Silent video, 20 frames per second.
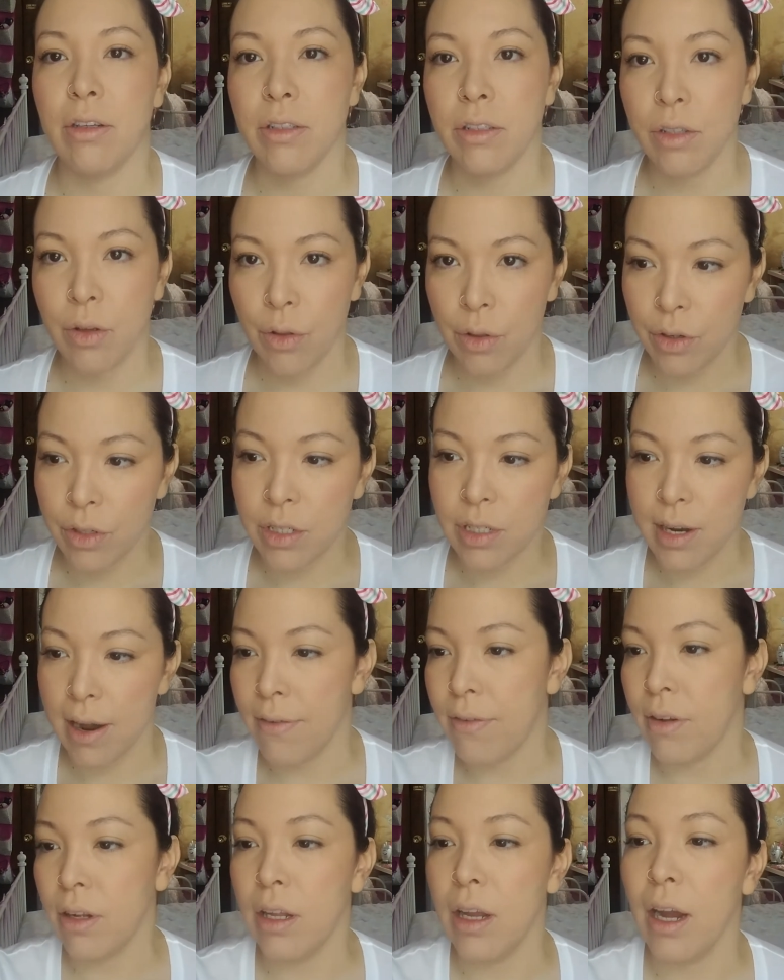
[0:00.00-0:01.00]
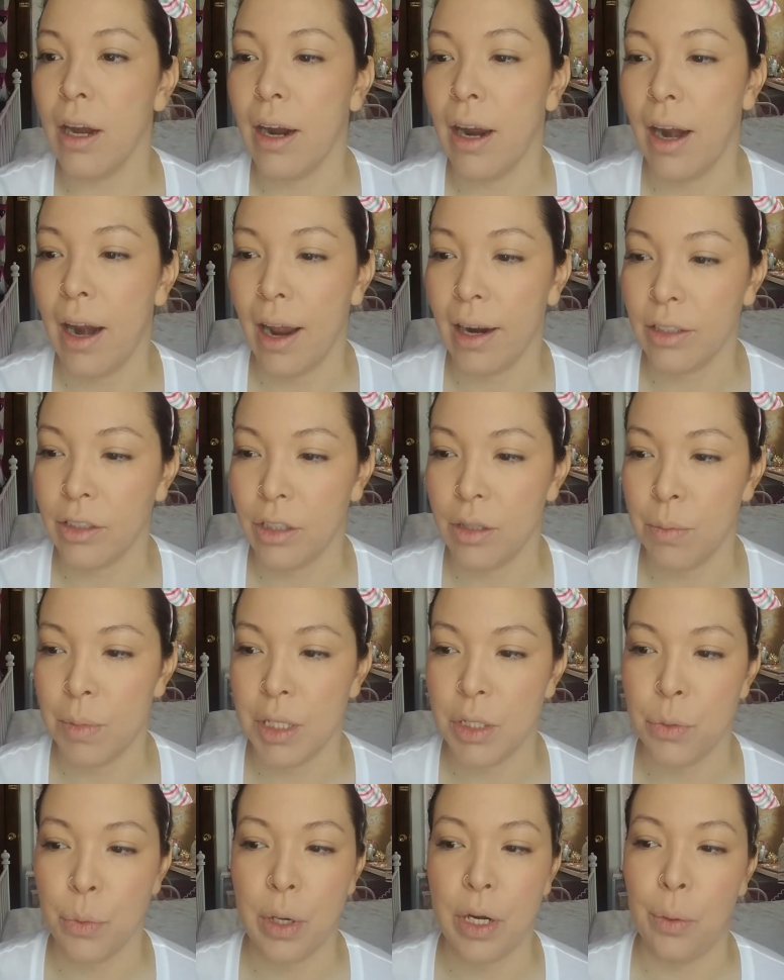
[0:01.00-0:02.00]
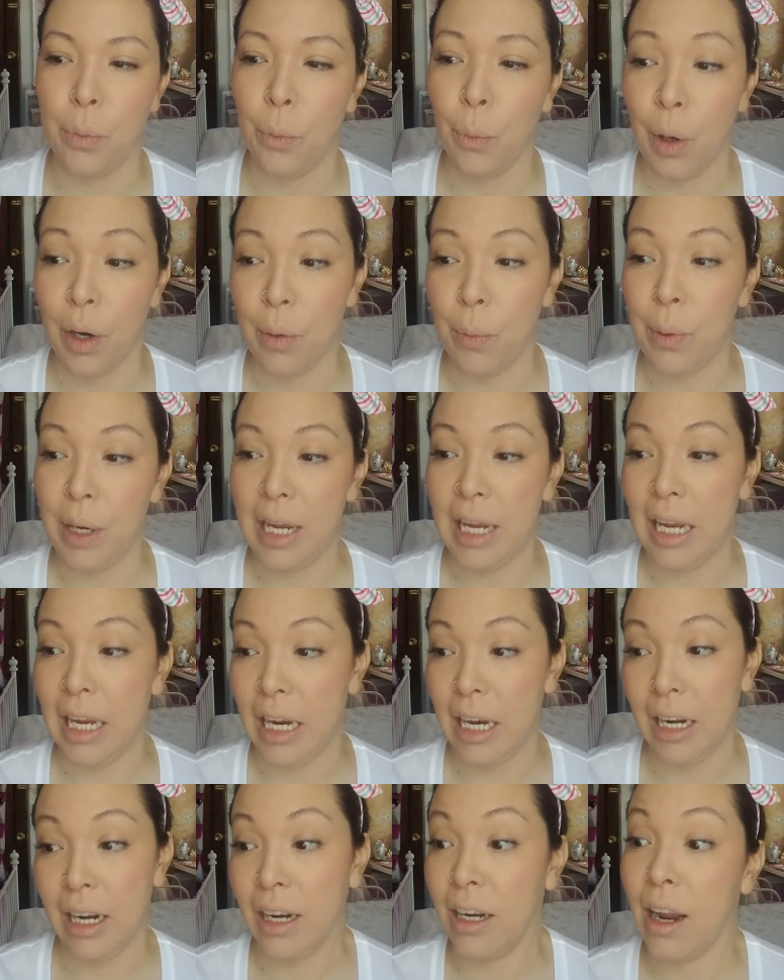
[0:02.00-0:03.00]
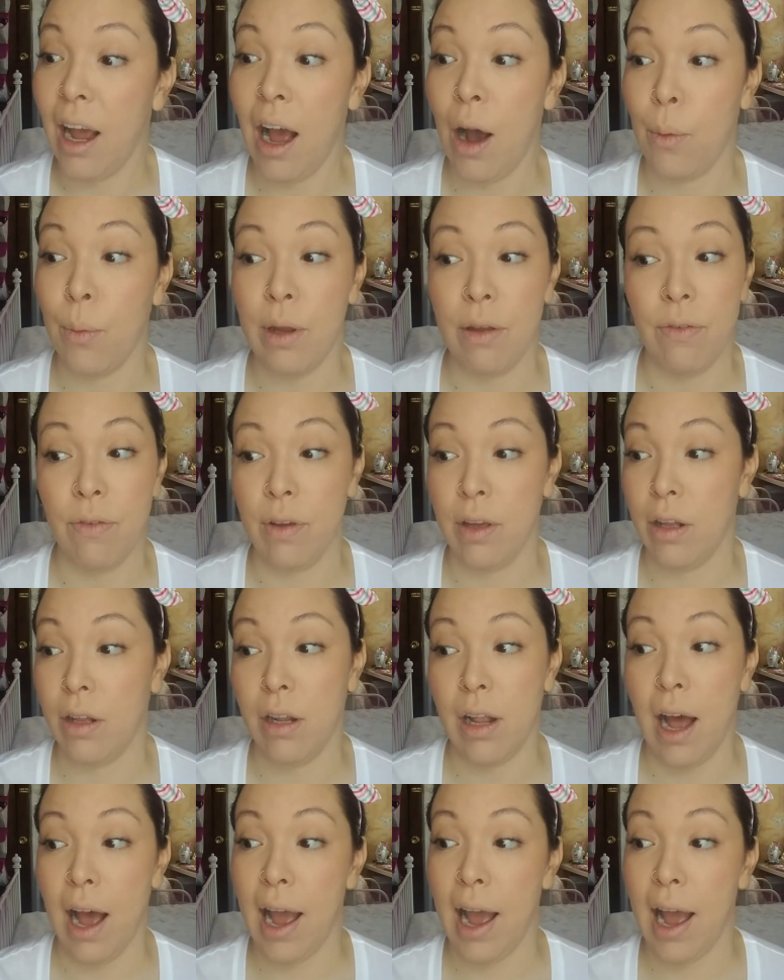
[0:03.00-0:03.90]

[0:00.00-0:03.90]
So there's definitely a connection between what we eat and how we feel.